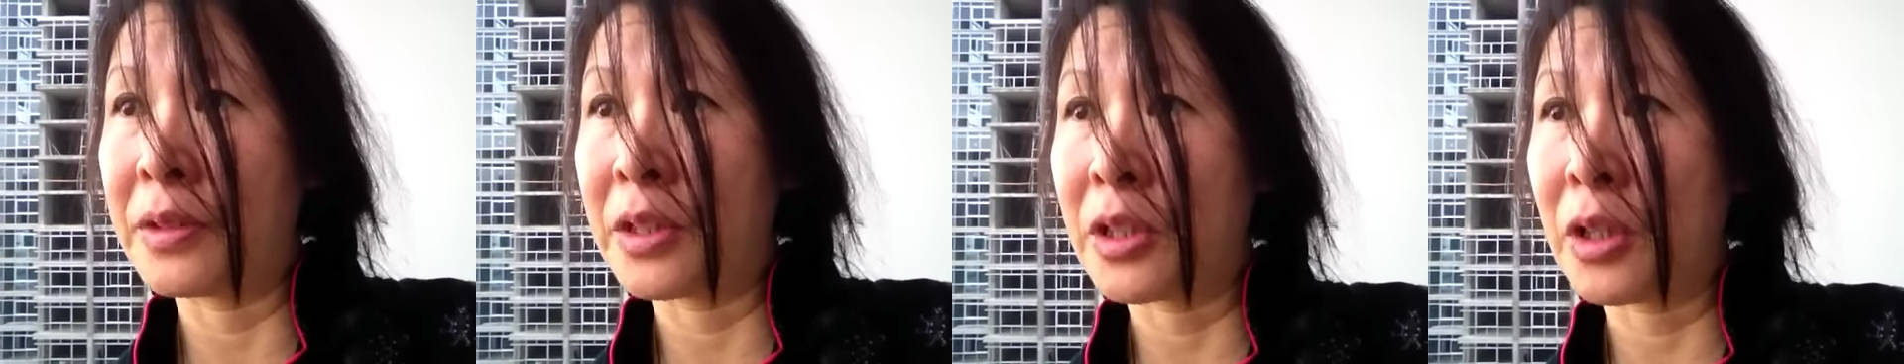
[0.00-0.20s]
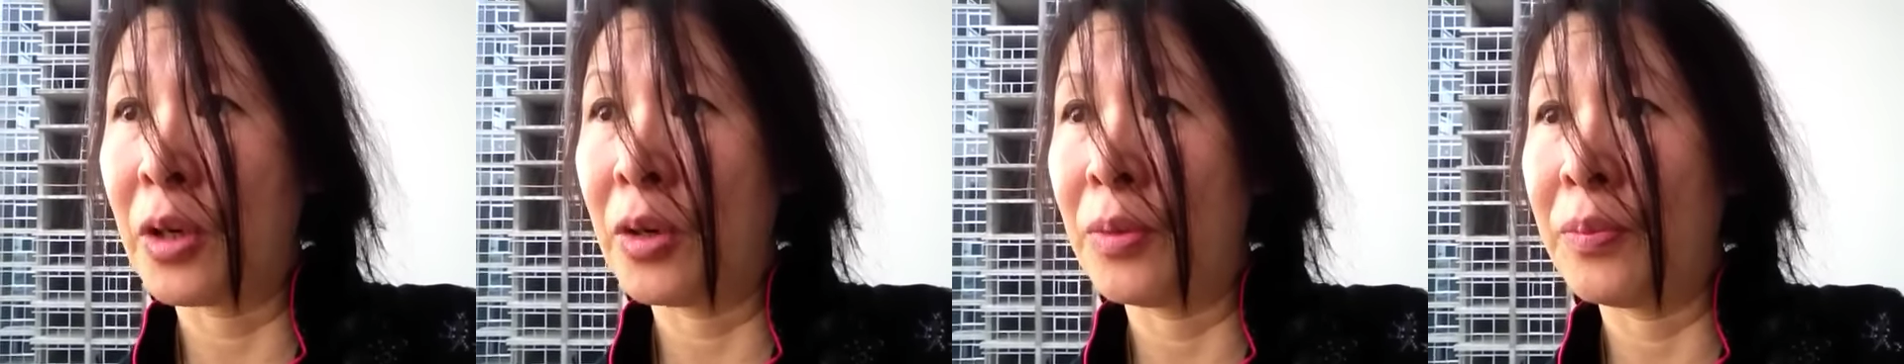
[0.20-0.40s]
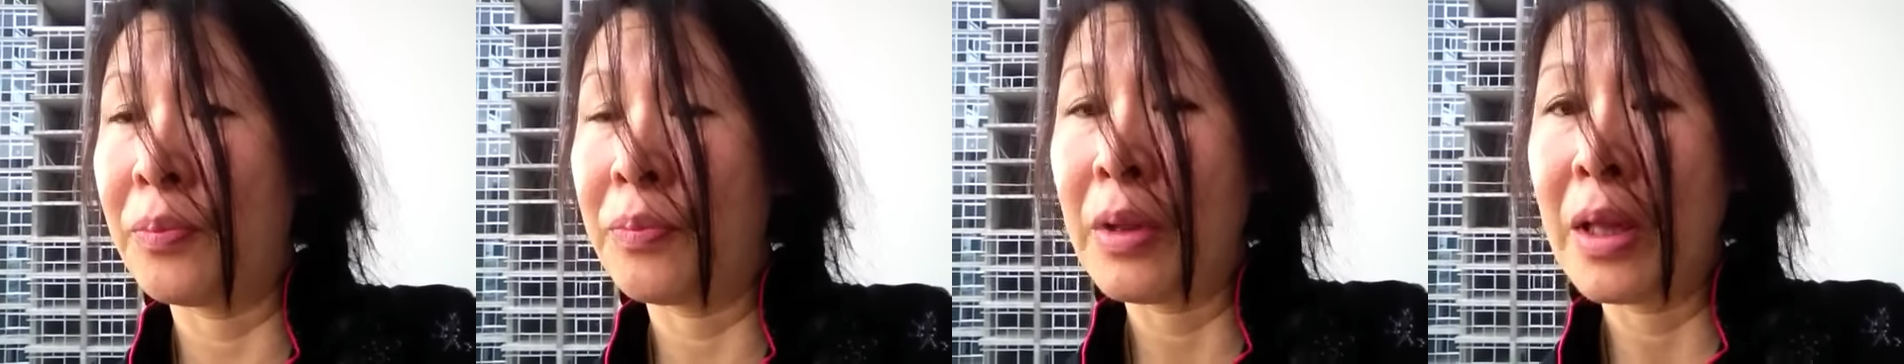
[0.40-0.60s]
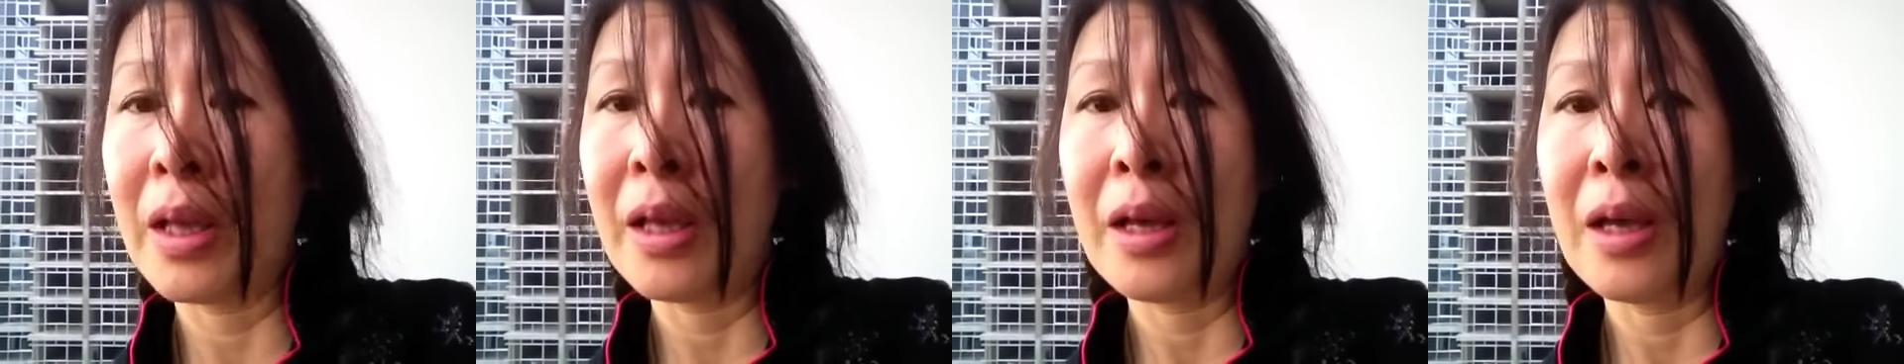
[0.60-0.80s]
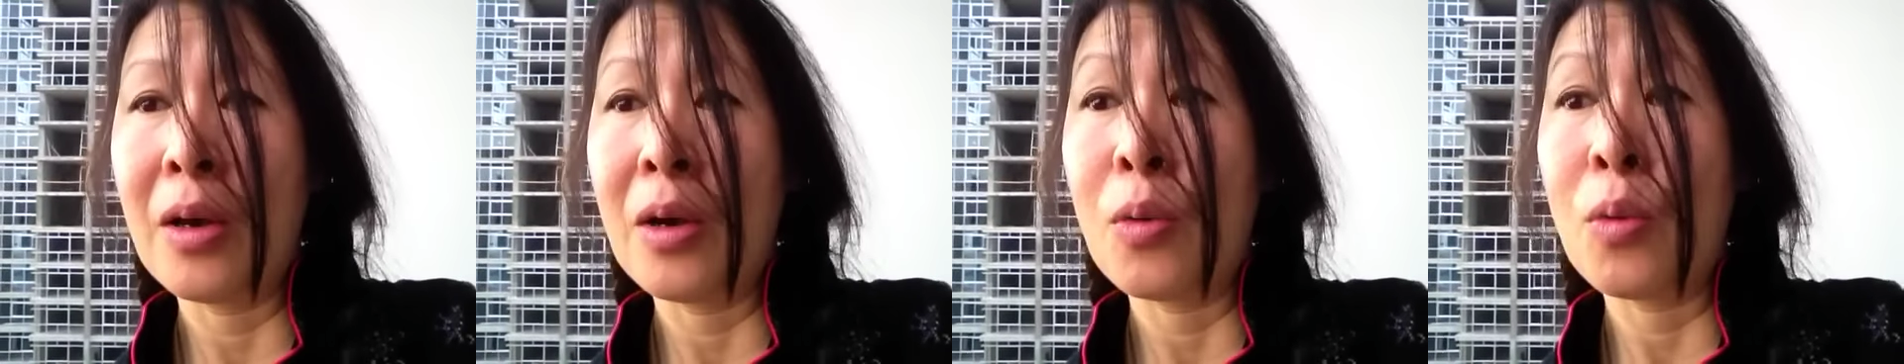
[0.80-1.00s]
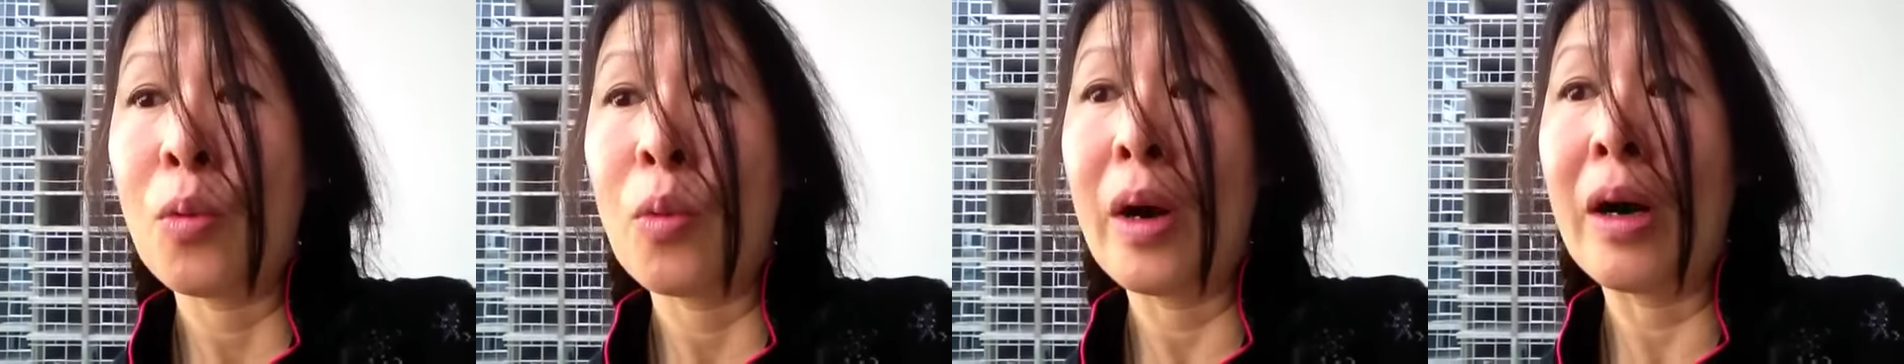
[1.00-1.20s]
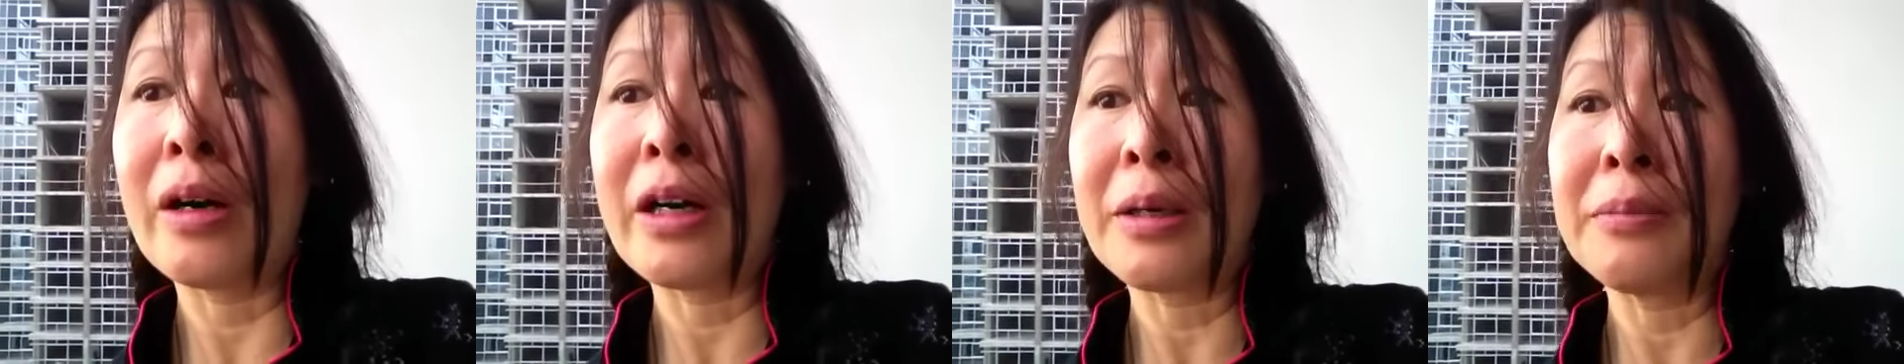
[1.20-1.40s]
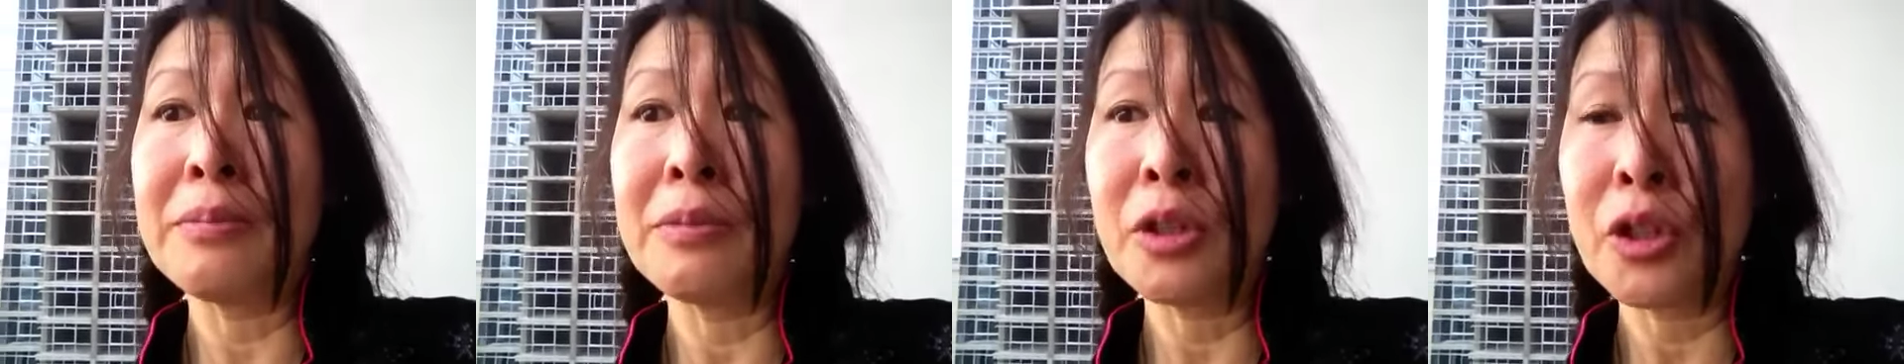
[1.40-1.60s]
So,
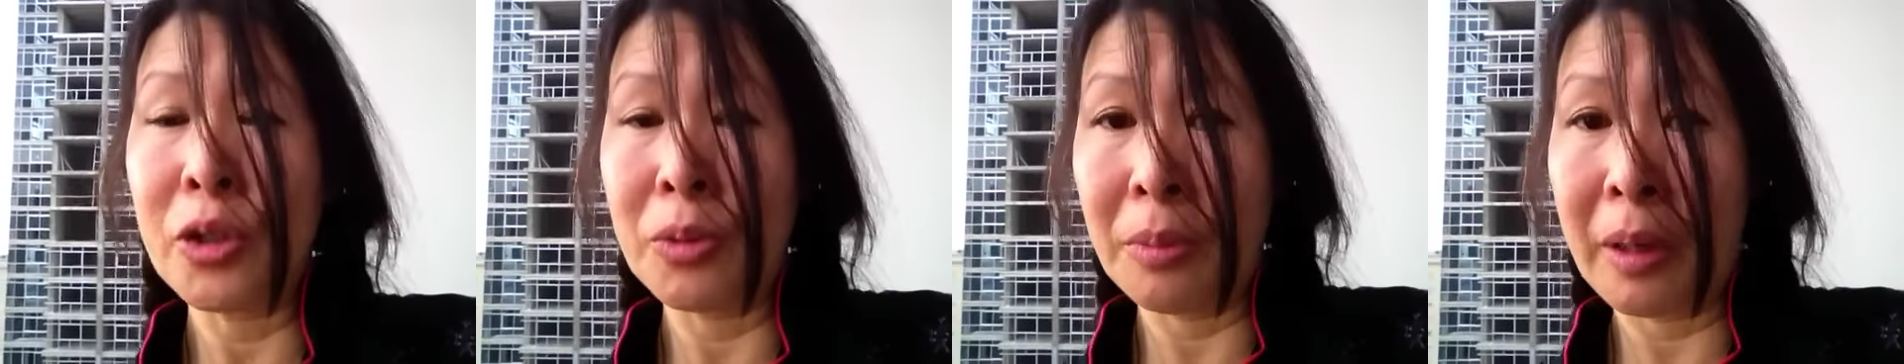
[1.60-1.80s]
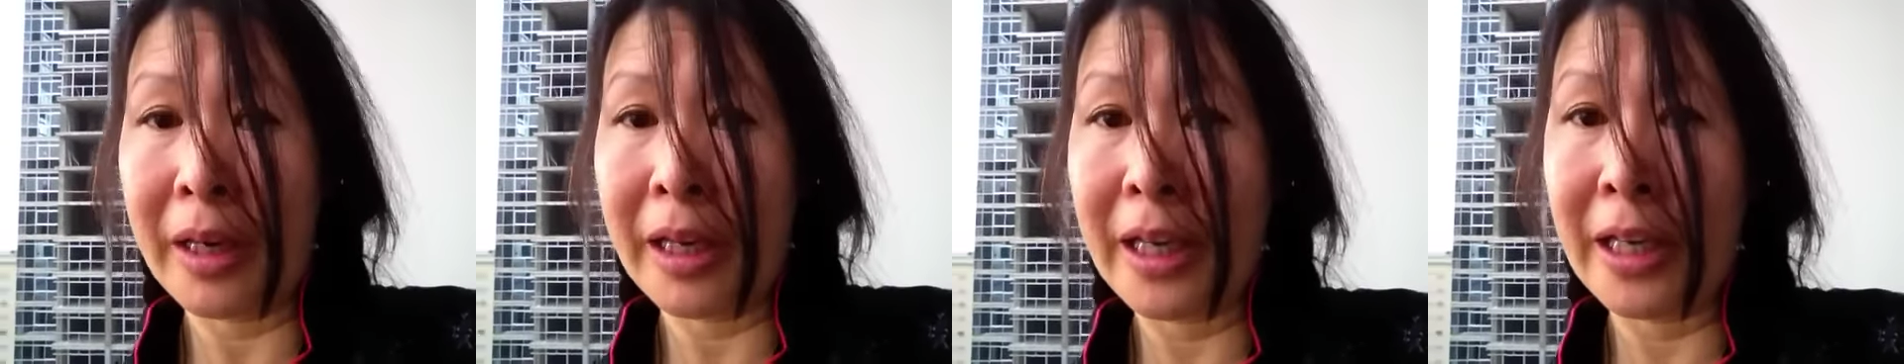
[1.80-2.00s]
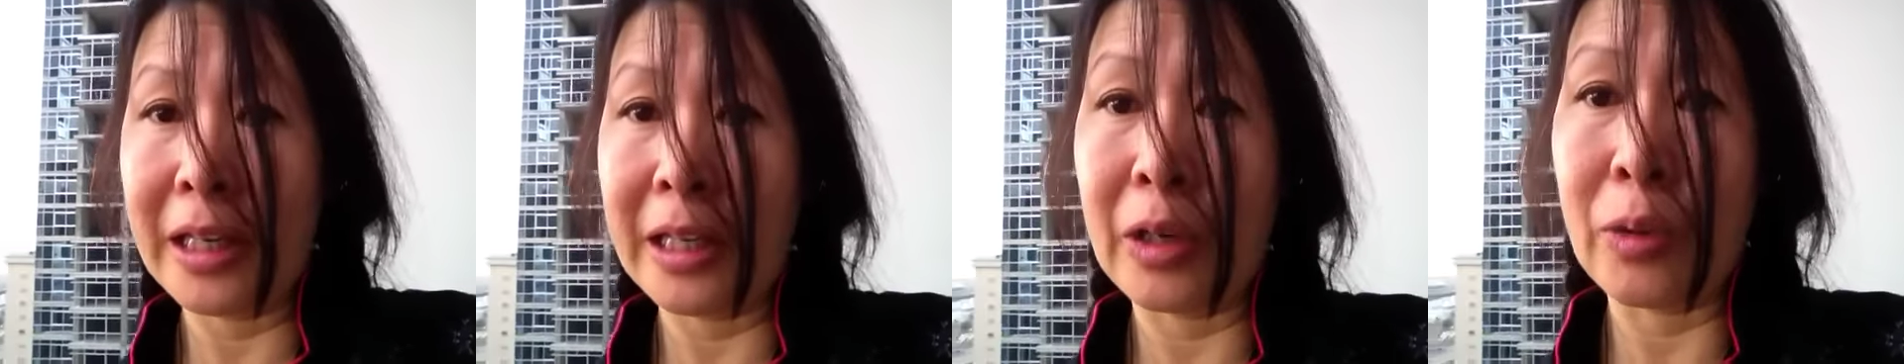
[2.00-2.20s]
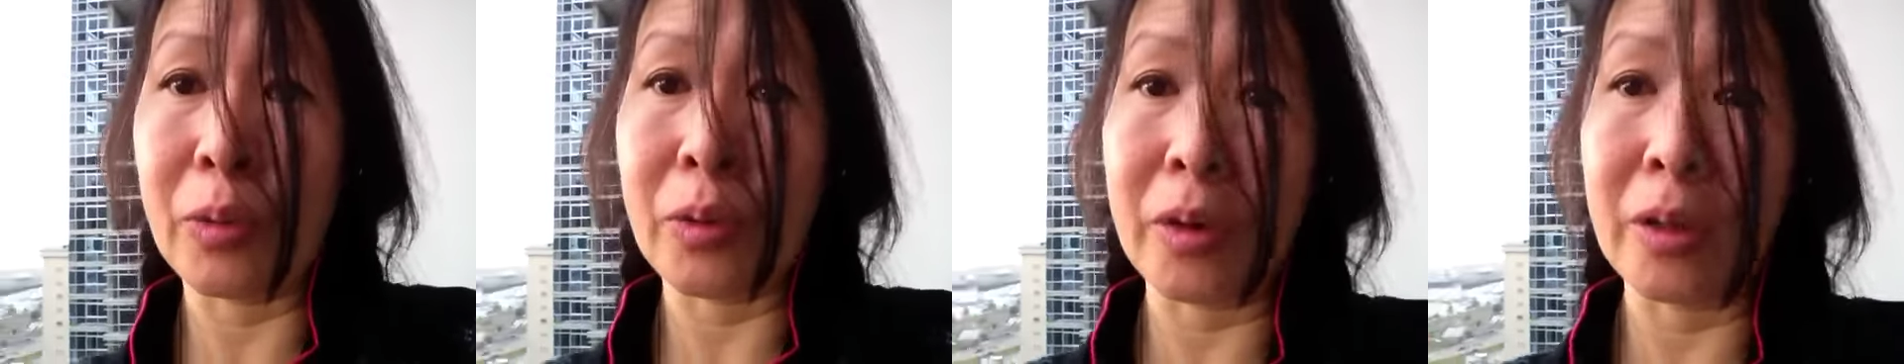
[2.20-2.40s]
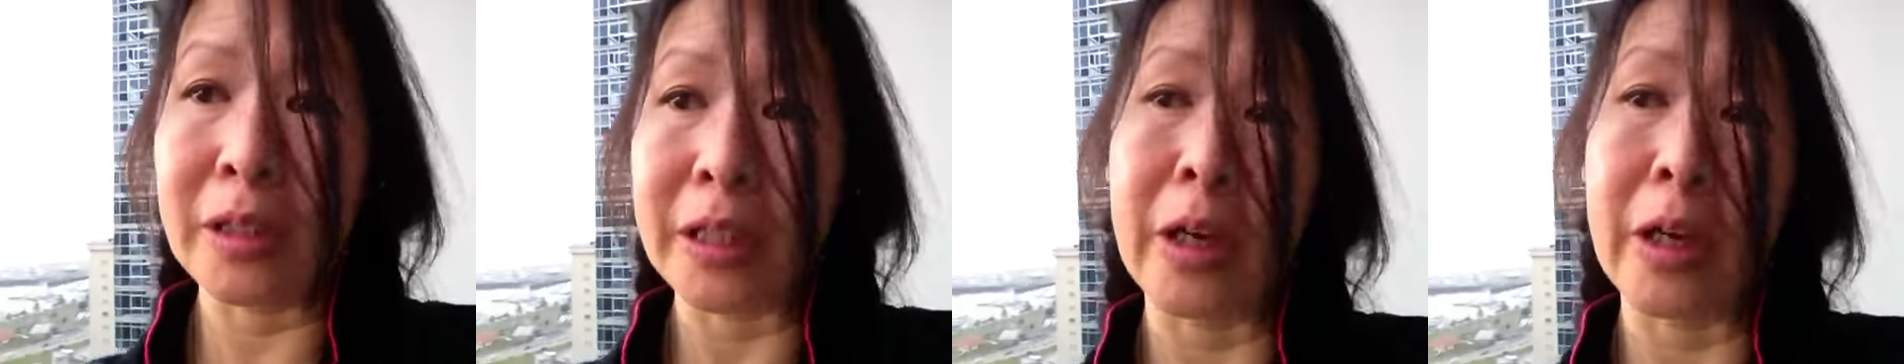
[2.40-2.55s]
welcome to my healing world.